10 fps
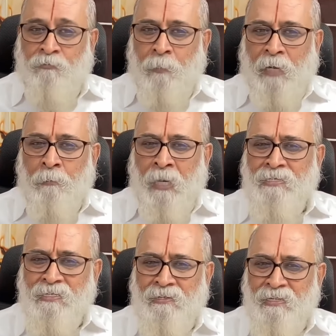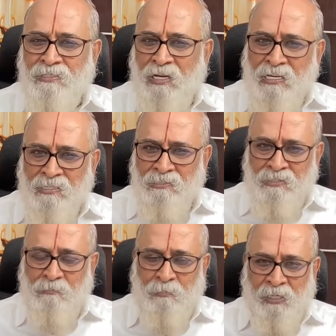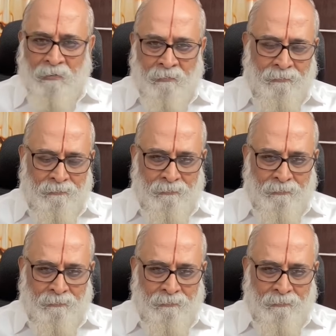If my master has asked something,